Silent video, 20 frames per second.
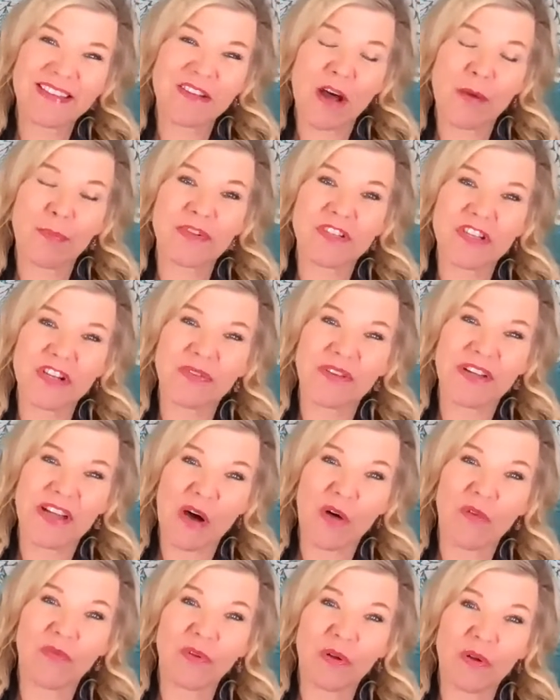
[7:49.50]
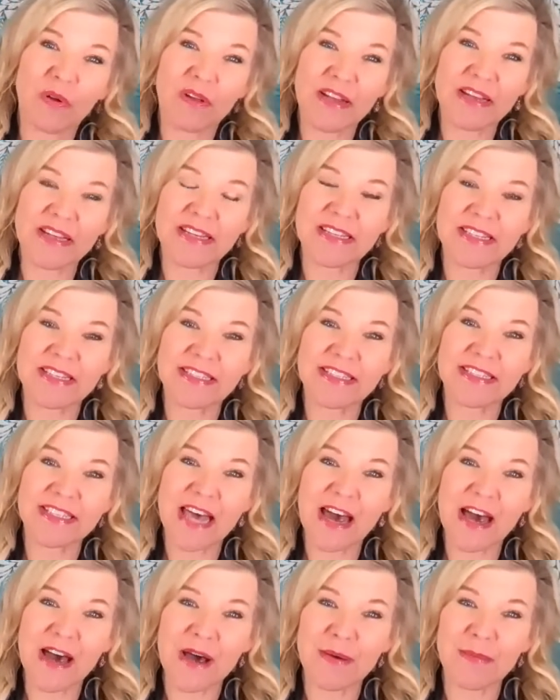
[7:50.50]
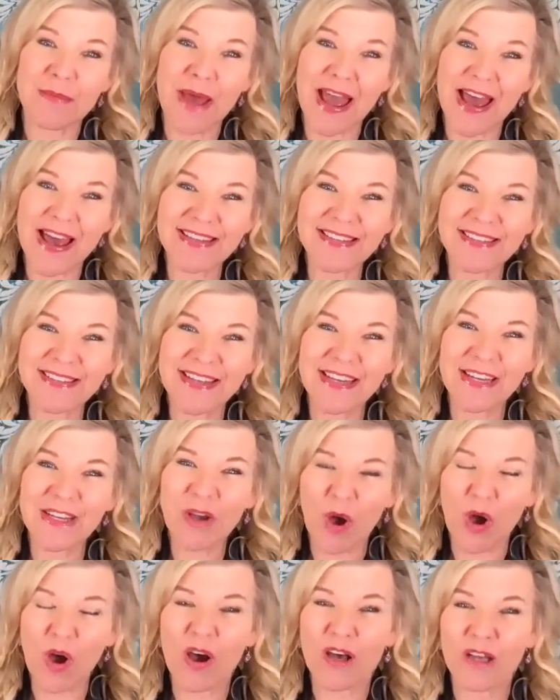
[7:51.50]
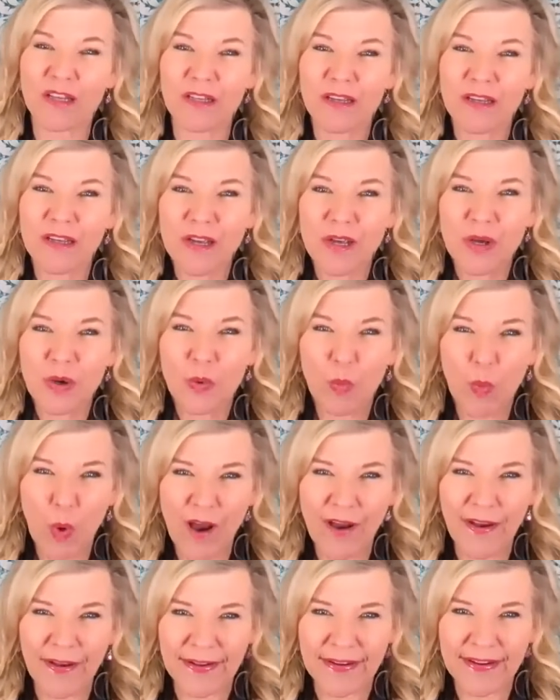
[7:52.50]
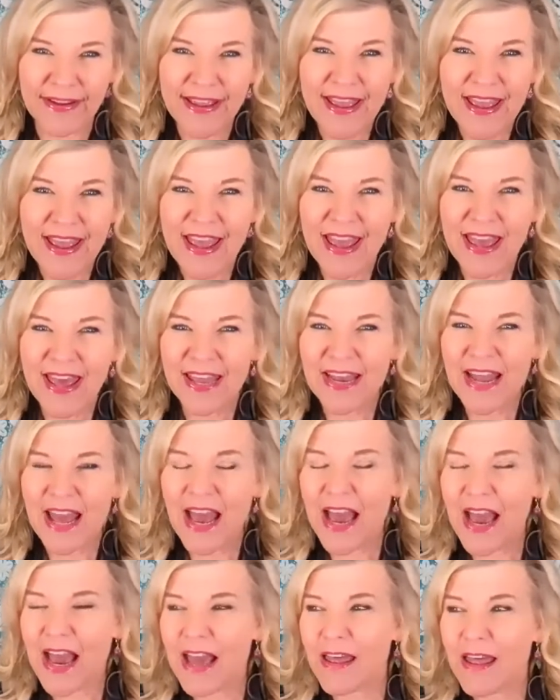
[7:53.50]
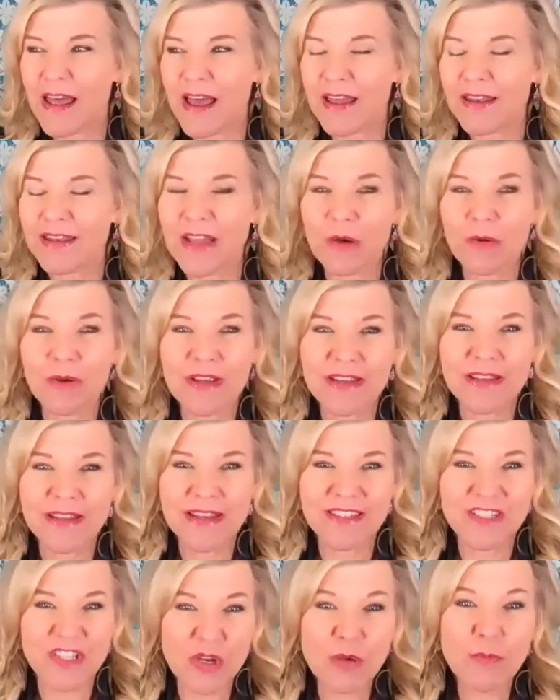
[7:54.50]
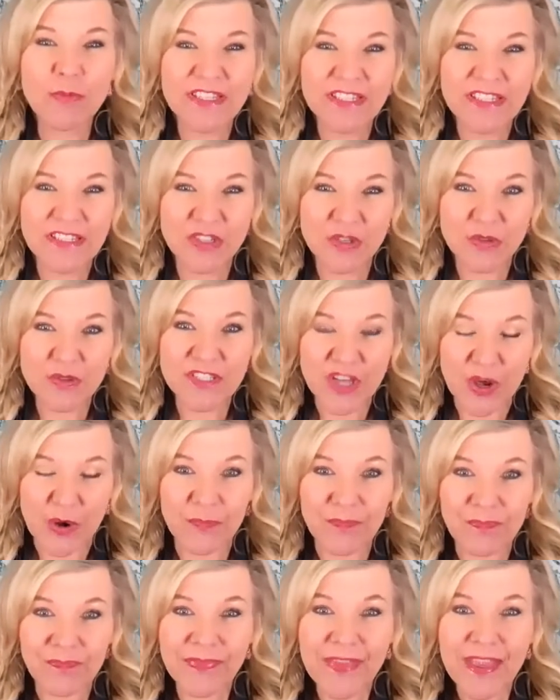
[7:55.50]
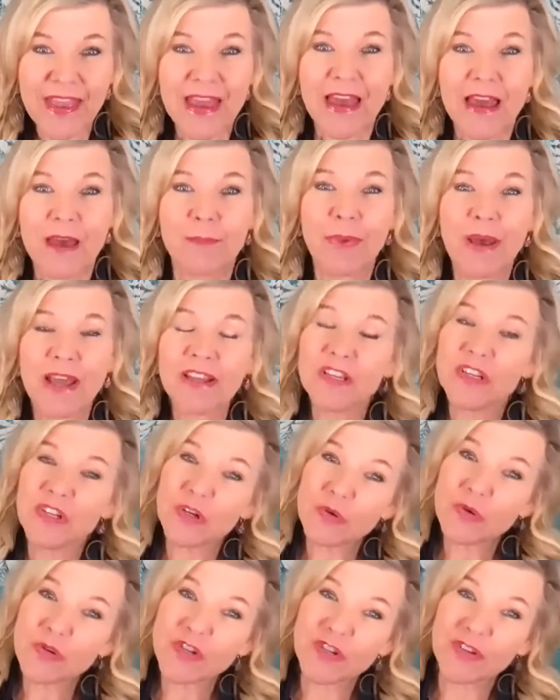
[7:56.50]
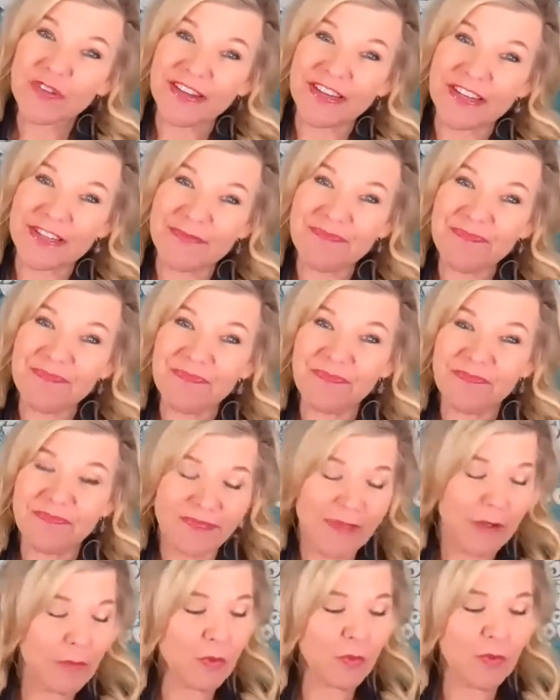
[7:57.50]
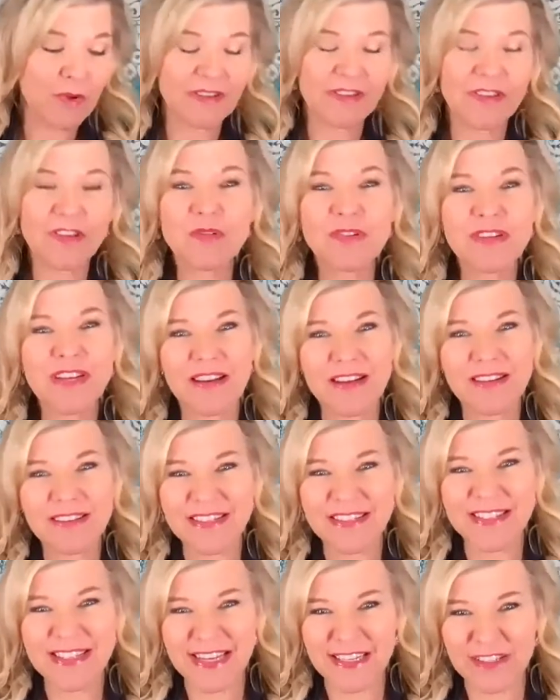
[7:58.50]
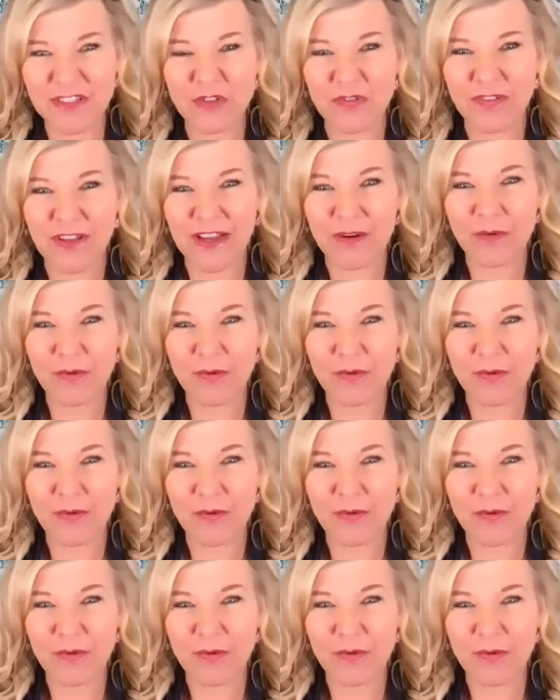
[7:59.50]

not particularly helpful is asking God why. And now it's human to do so. But usually, number one, God doesn't answer that